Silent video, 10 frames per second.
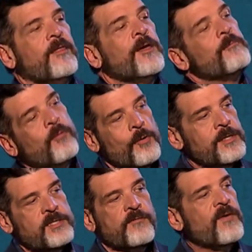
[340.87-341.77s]
the
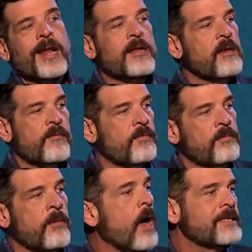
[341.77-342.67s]
importance of finding the
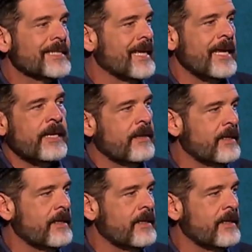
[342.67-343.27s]
lost thing